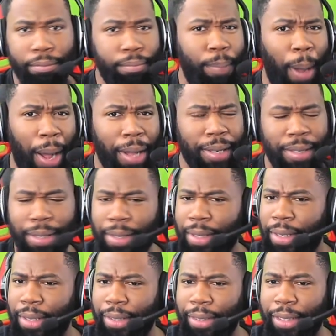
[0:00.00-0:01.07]
Pause.
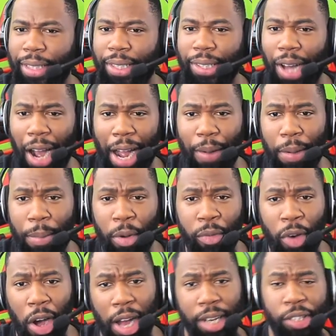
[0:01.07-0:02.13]
All right, we move
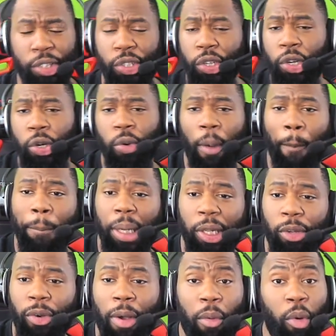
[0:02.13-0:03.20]
on to
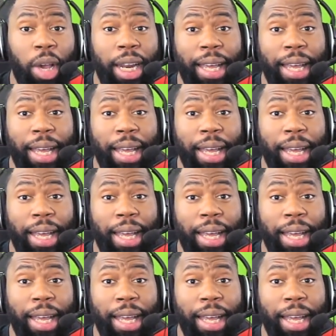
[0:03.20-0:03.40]
Blue, and we're going to